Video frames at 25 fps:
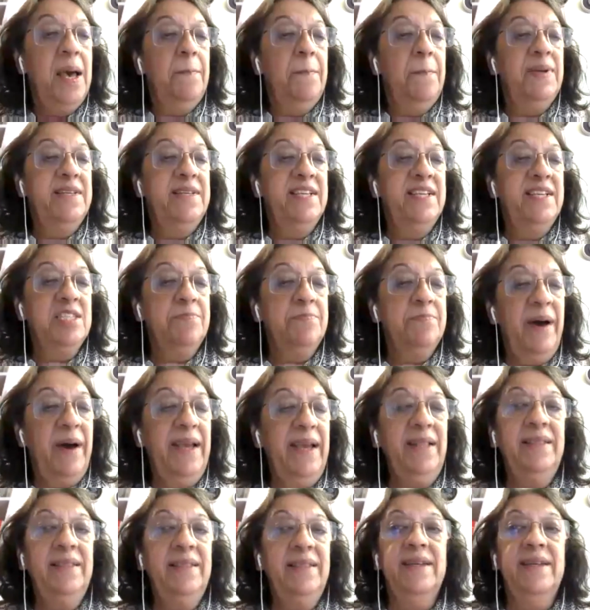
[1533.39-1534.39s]
But
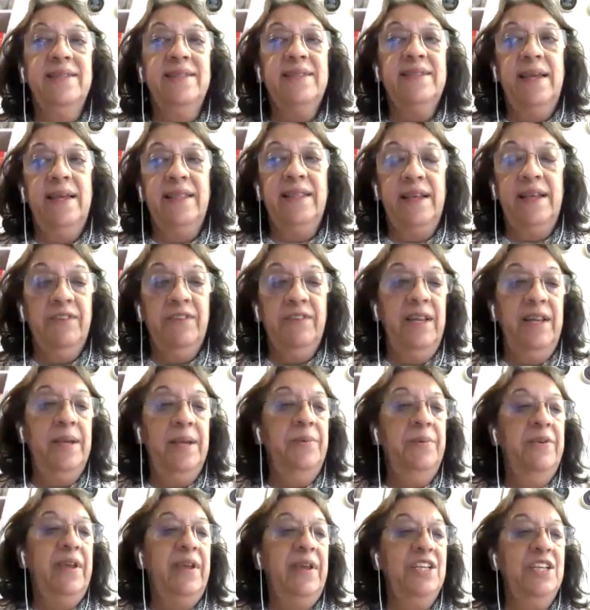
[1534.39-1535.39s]
despite this, and there were
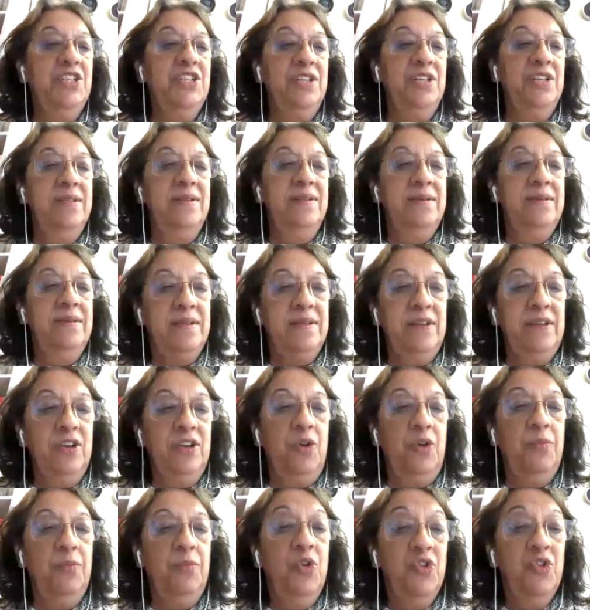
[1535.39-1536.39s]
liberation, you
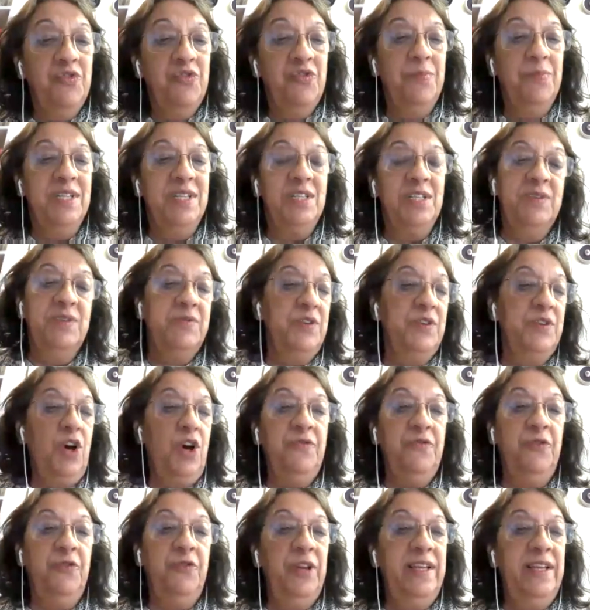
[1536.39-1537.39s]
know, movements which were
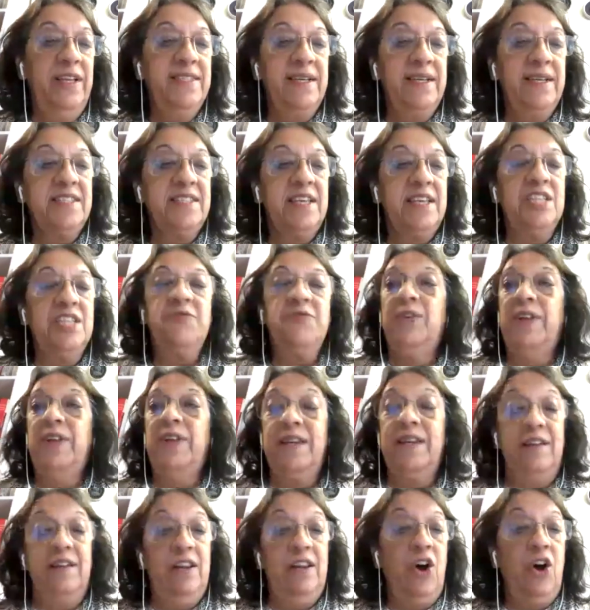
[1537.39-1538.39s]
not fully successful
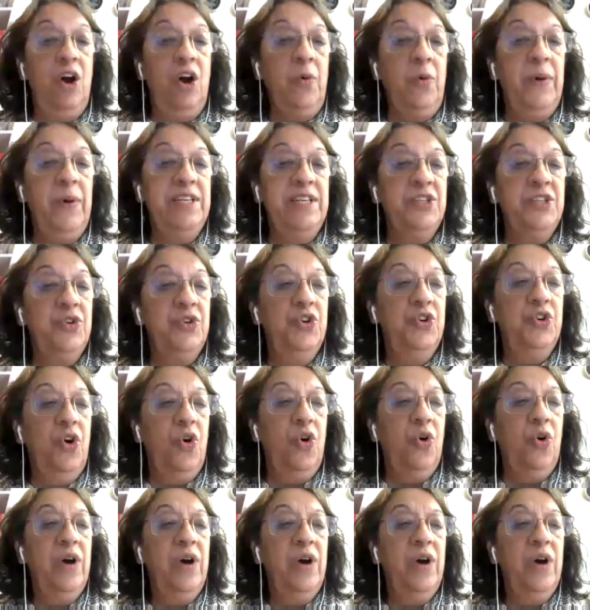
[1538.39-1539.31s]
and a long way to go,